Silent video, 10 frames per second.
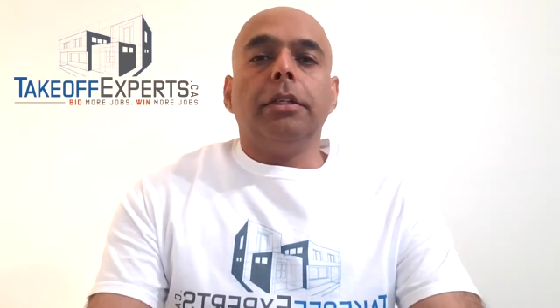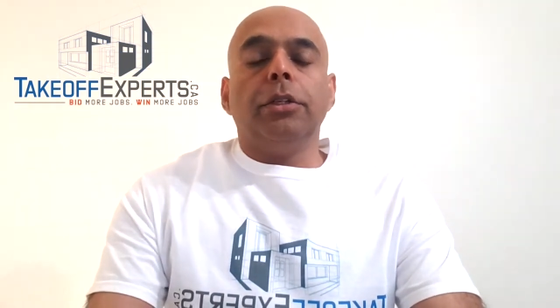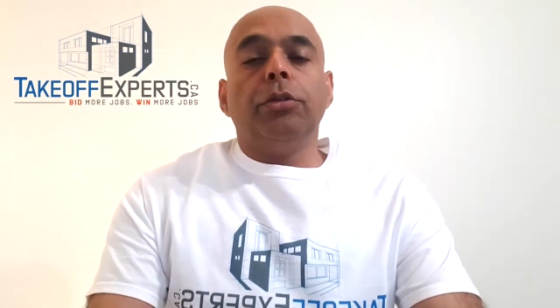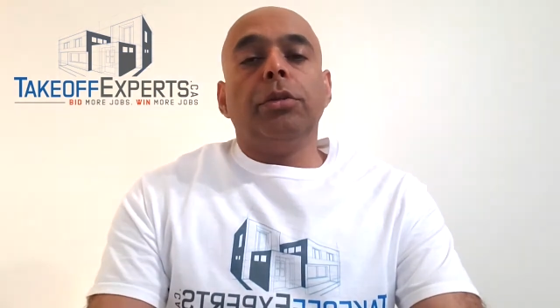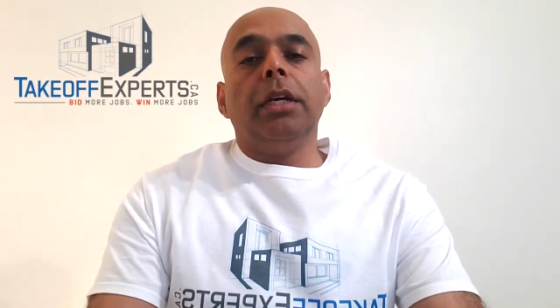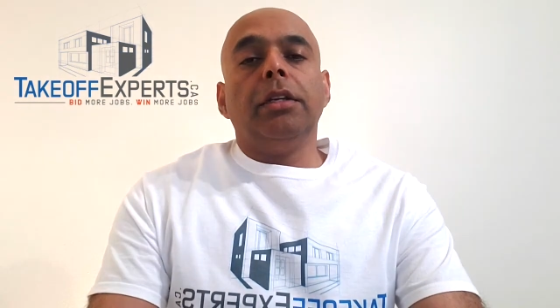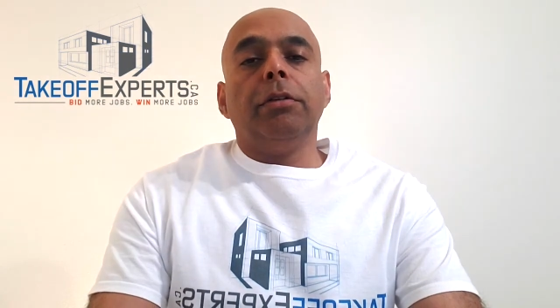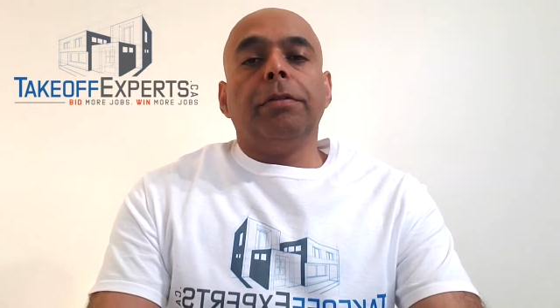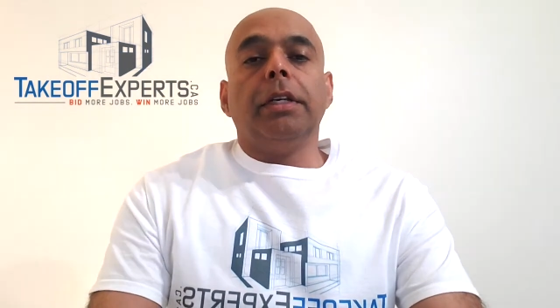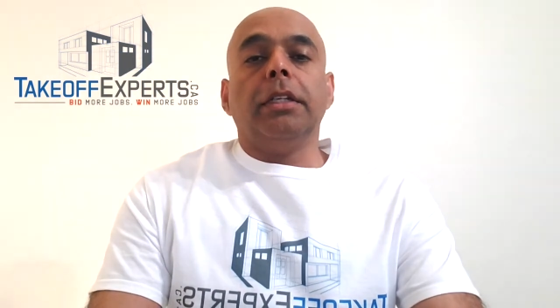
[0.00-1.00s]
to any
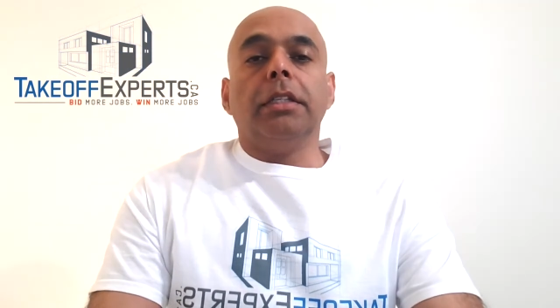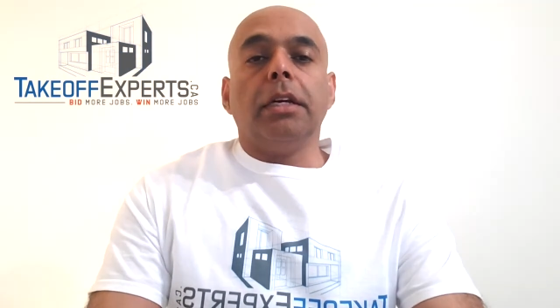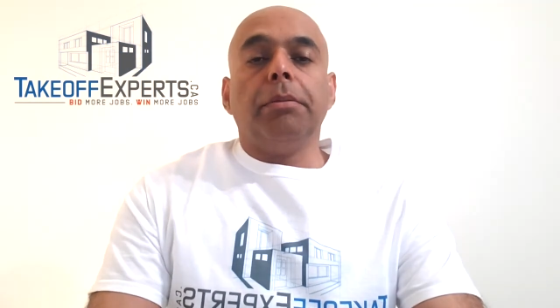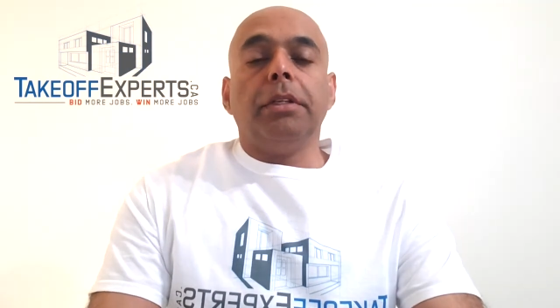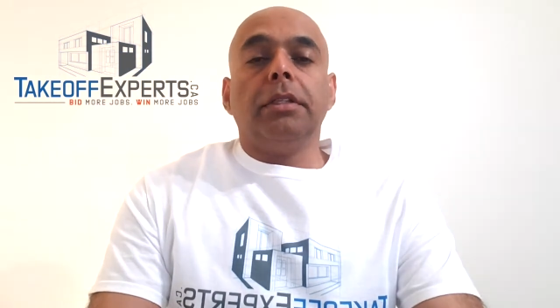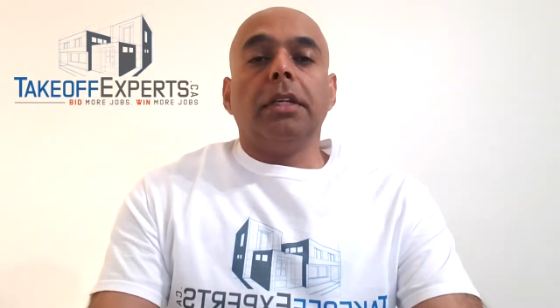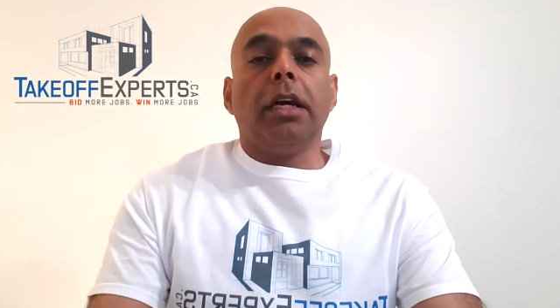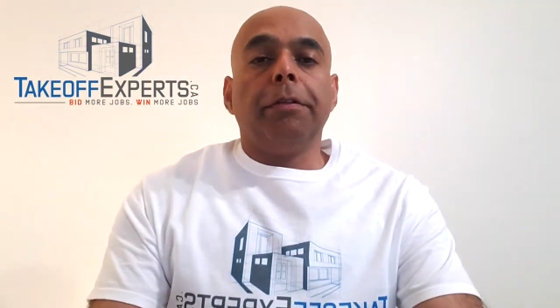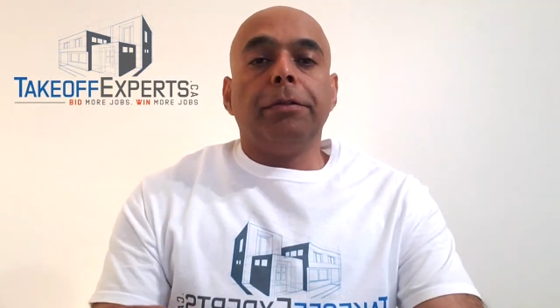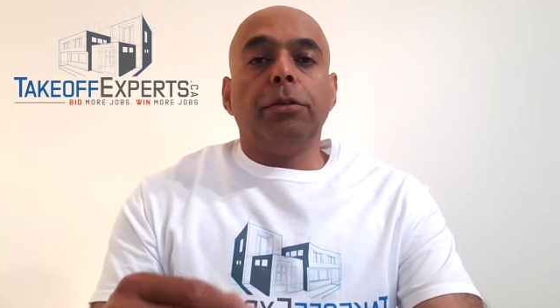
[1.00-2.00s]
of the examples
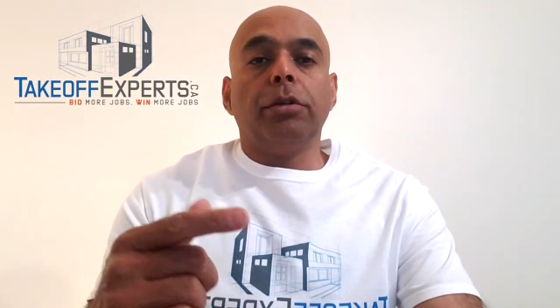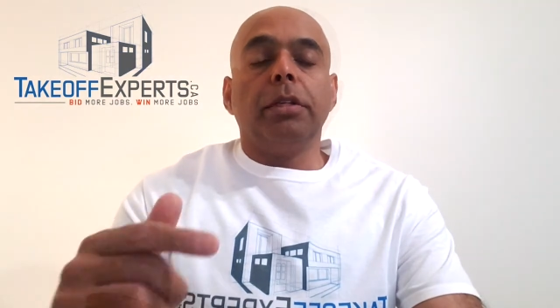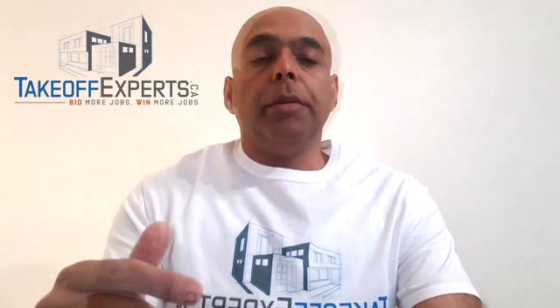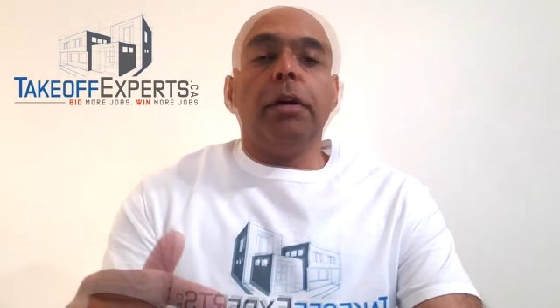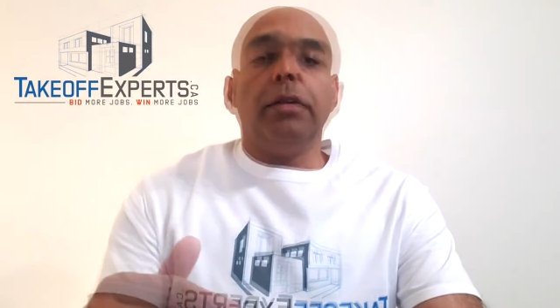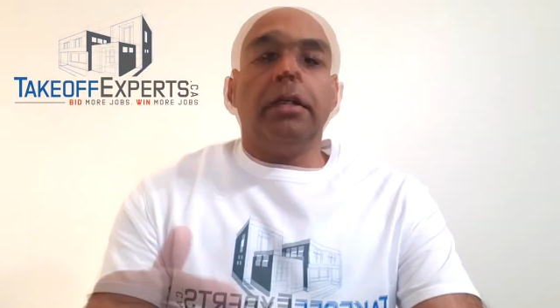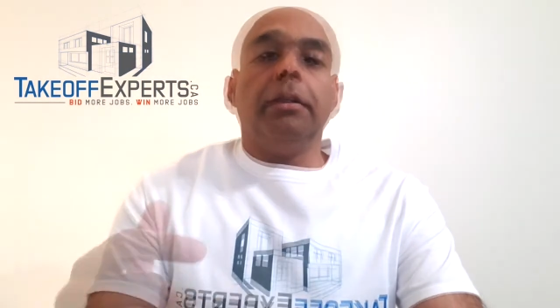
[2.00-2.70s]
I've talked about.